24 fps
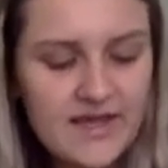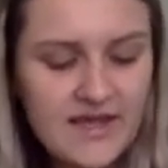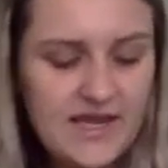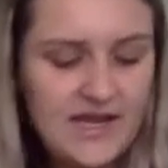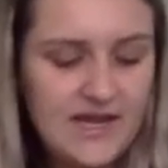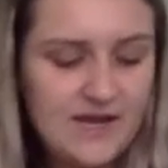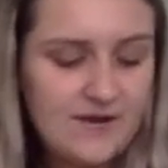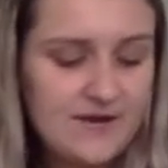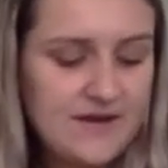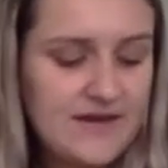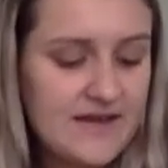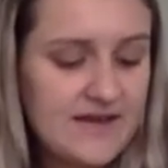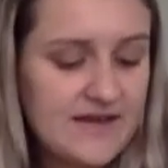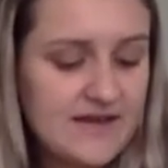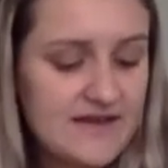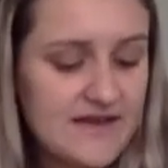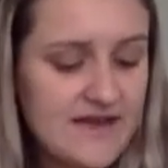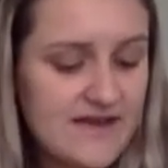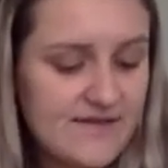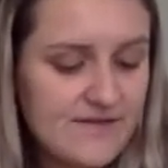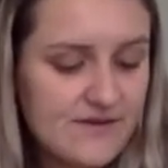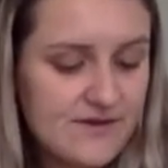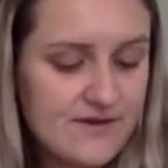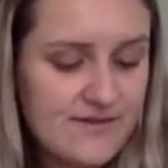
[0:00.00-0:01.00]
Harry had
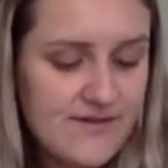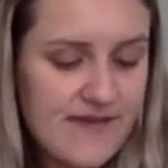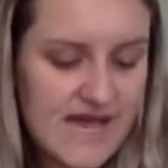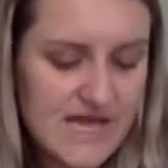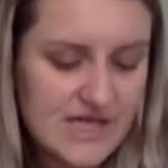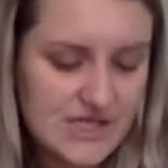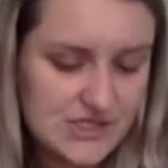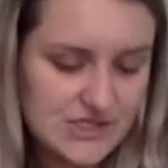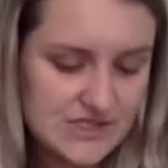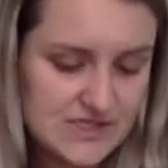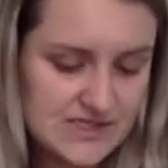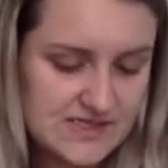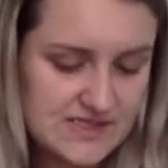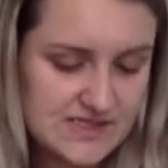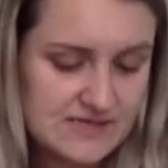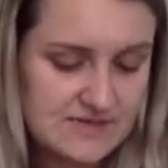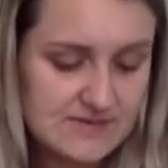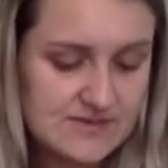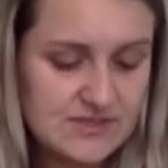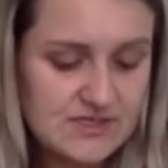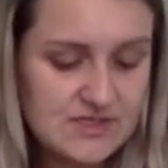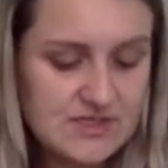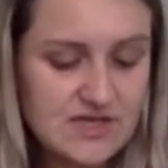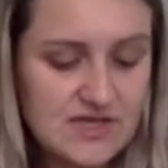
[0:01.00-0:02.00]
never imagined
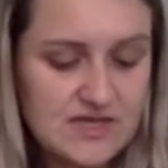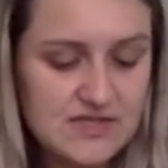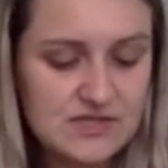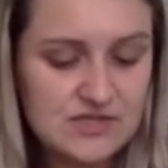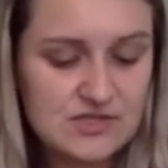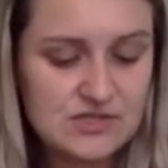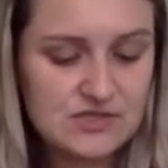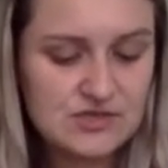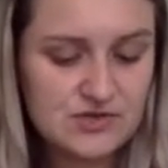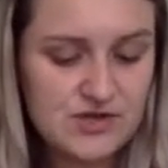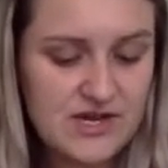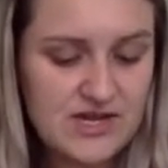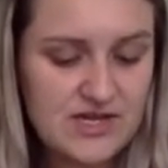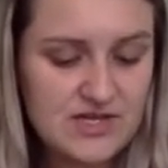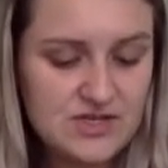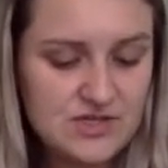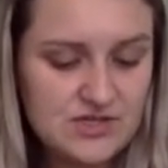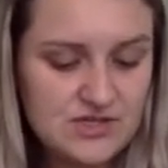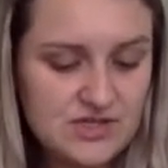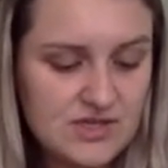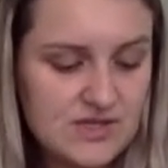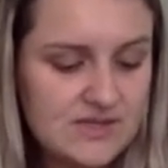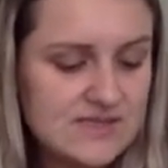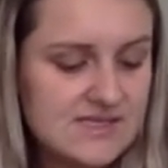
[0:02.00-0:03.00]
such a
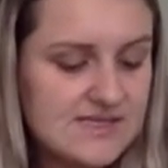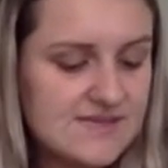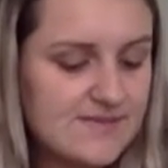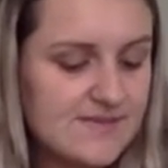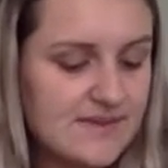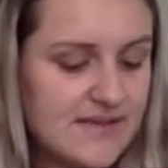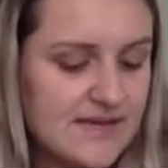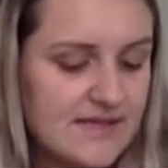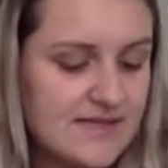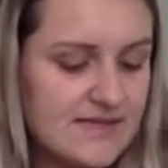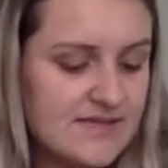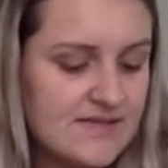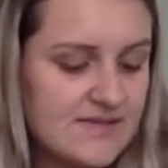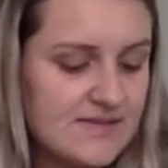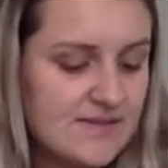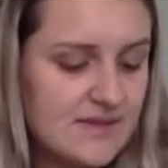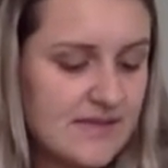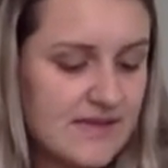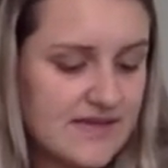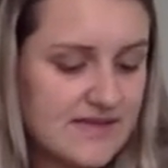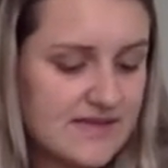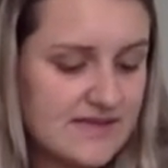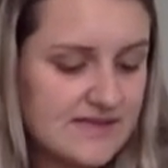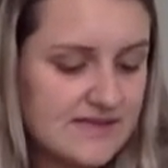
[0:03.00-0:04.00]
strange and splendid
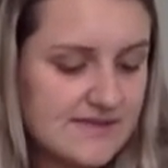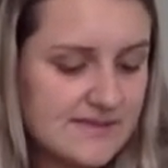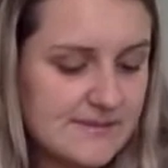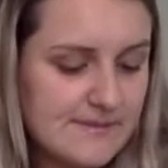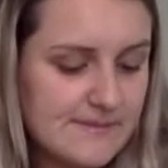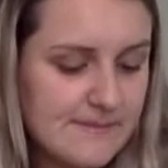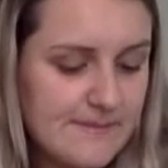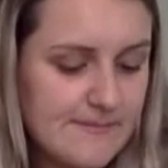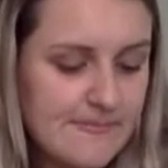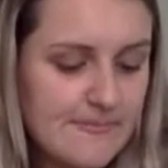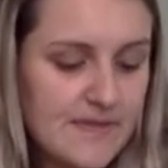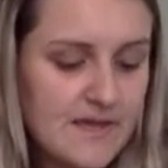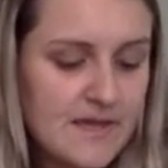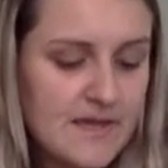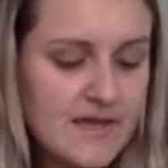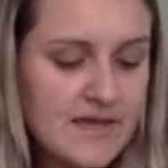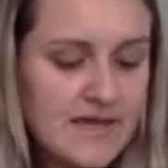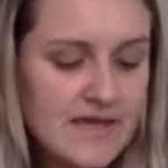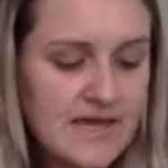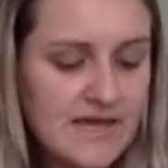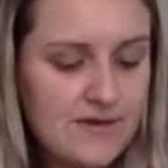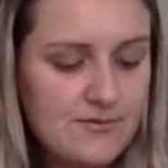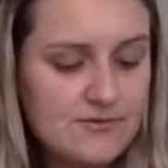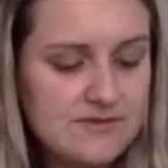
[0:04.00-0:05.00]
place.
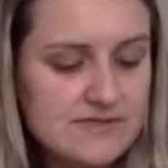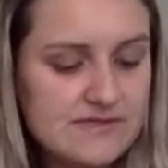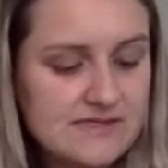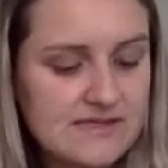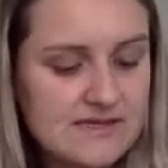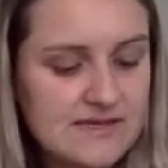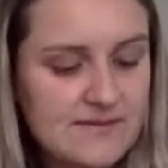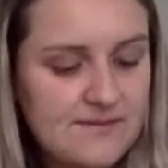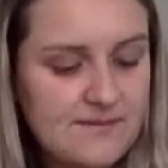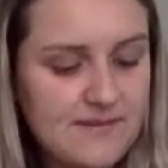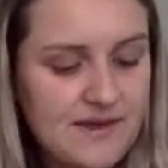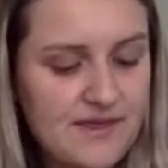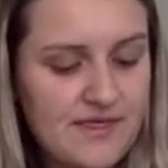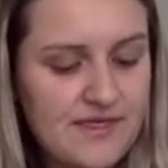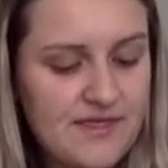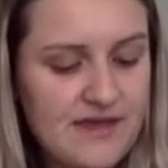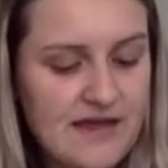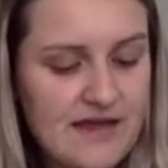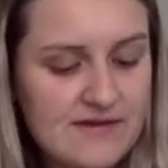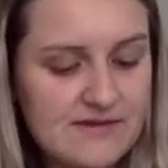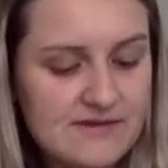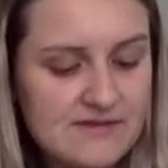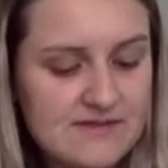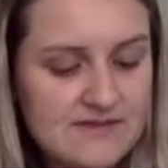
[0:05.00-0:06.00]
It was lit by
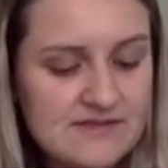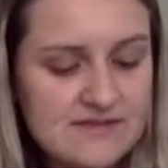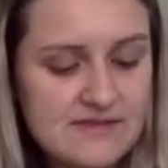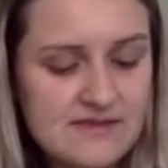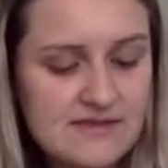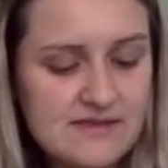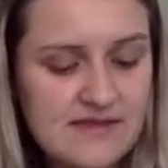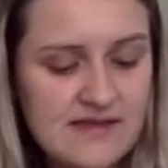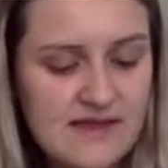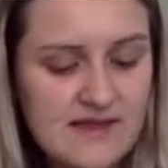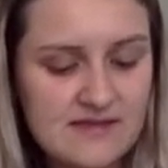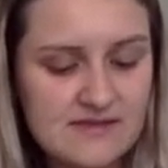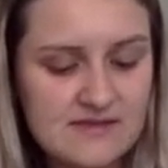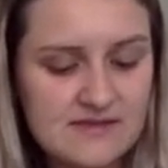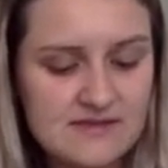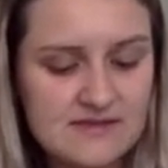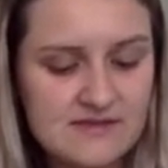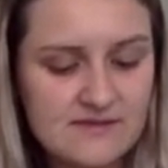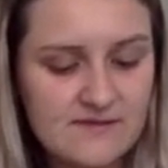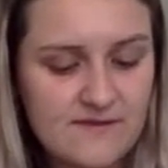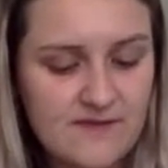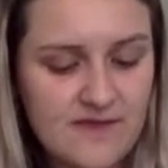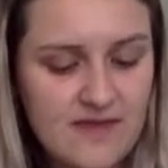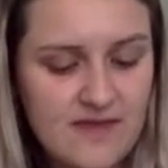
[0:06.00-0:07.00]
thousands and thousands
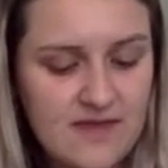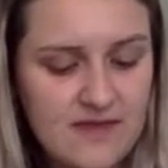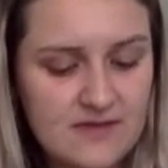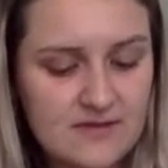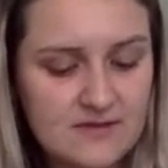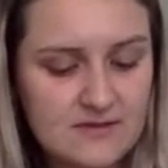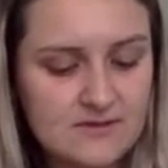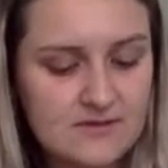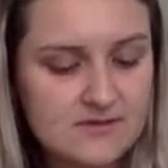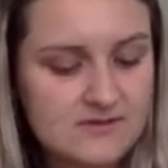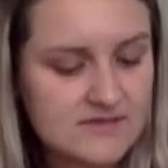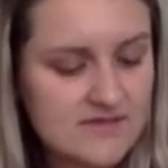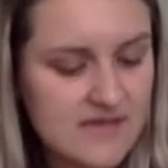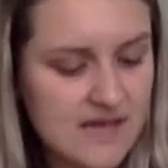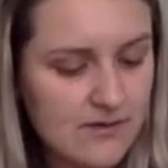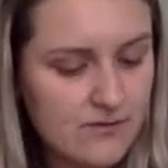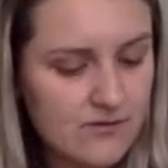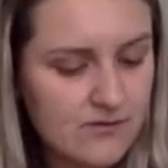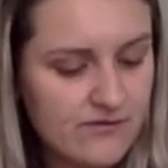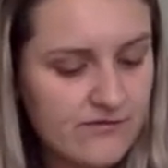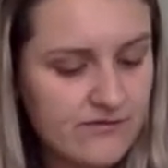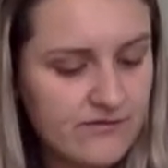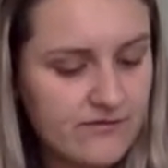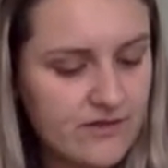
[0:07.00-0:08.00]
of candles that
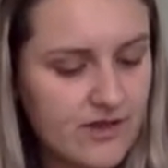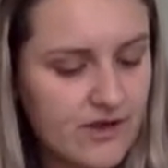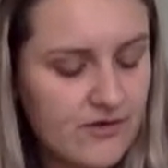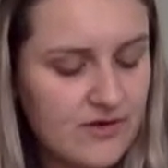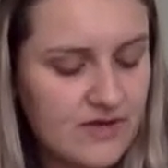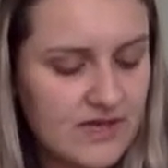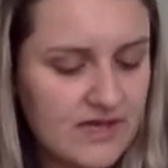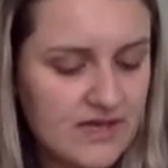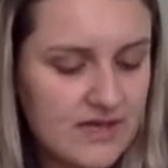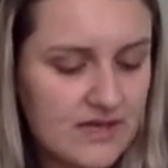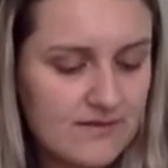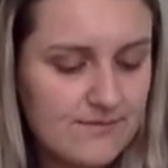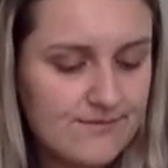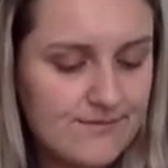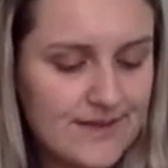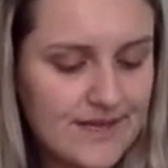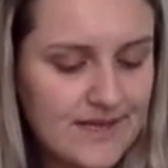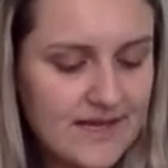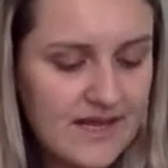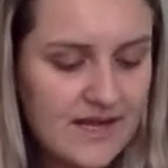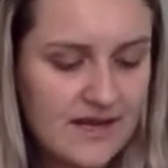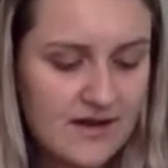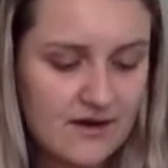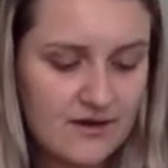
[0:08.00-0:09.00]
were floating in
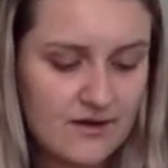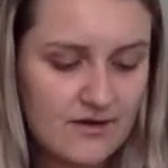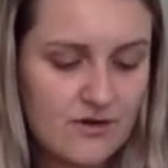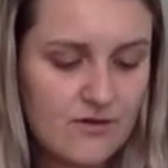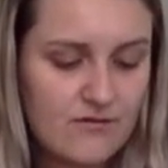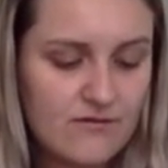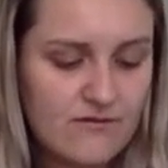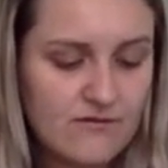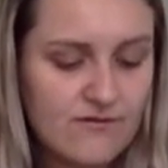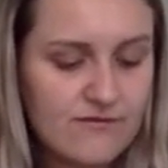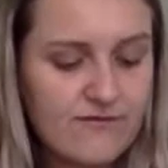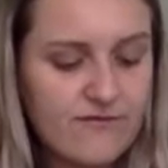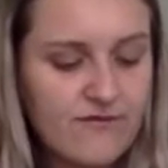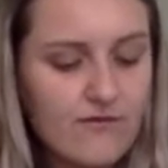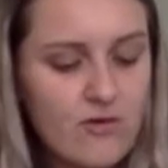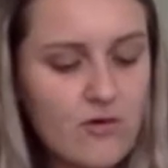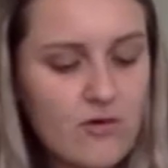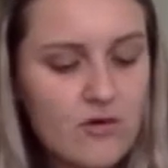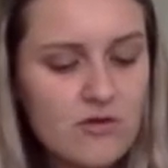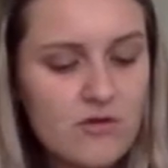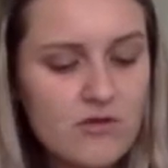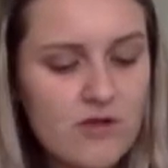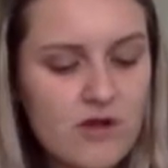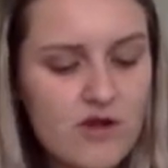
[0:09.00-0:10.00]
mid-air over
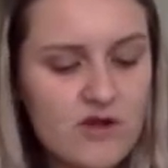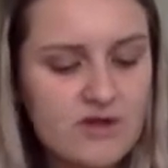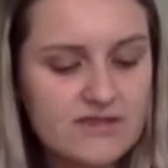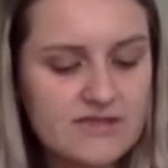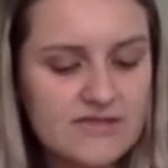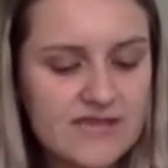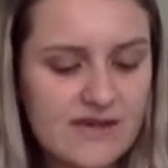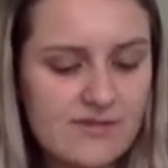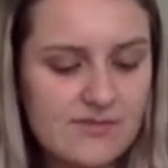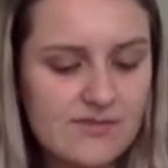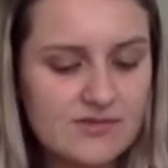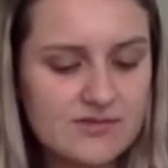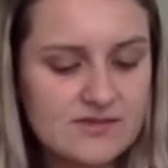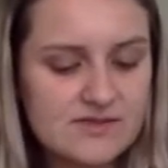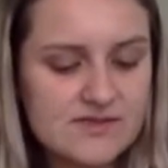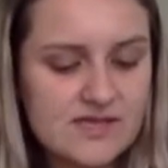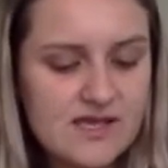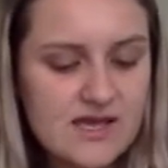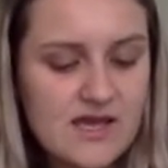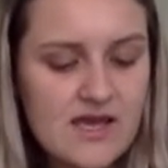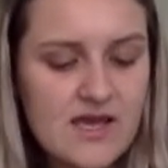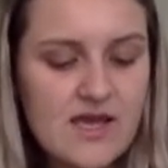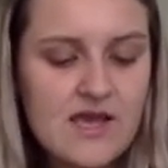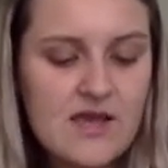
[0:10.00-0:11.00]
4 long tables,
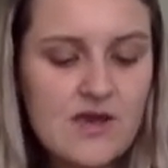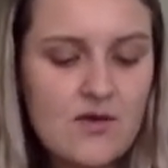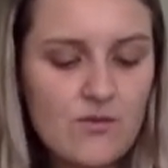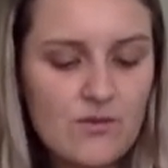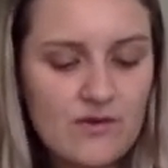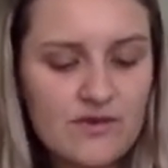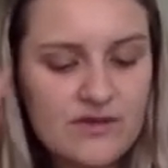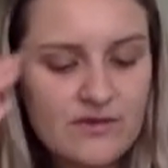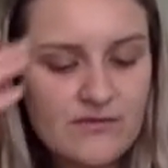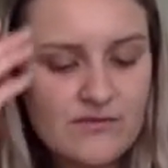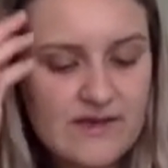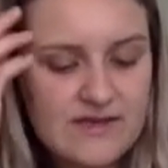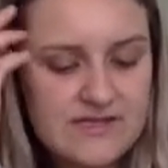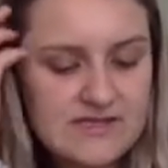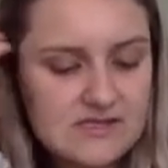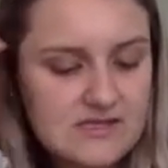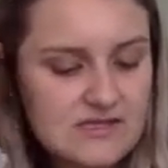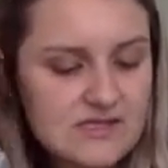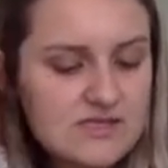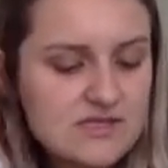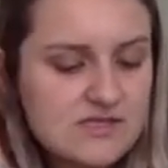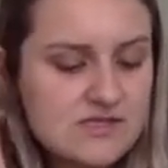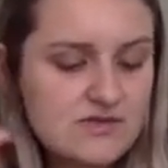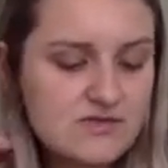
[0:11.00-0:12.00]
where the rest of
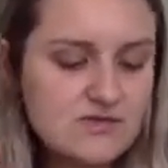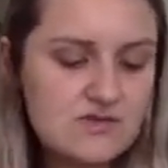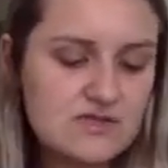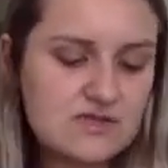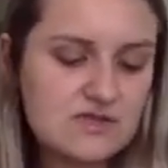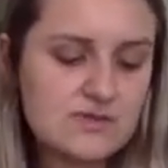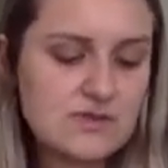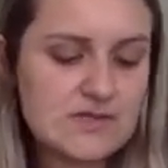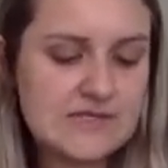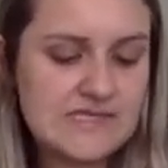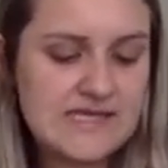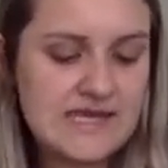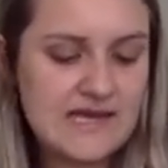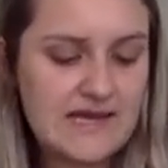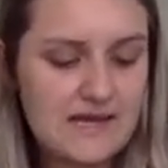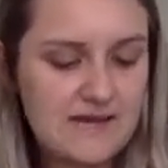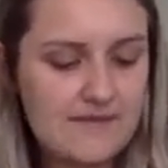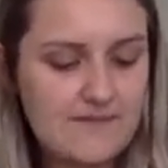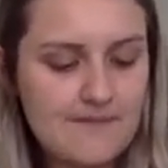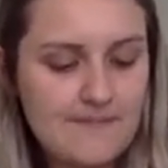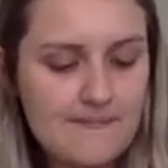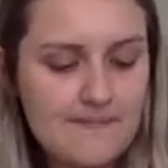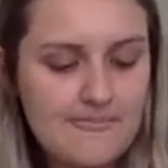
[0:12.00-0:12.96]
the students were sitting.